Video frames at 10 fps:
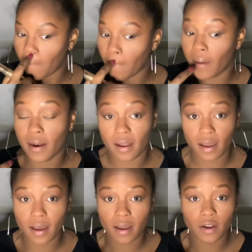And
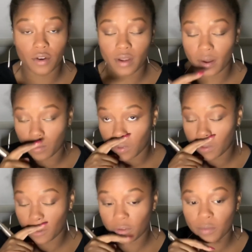I agree, I'm one of
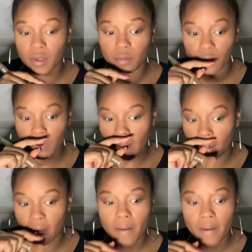those people, right?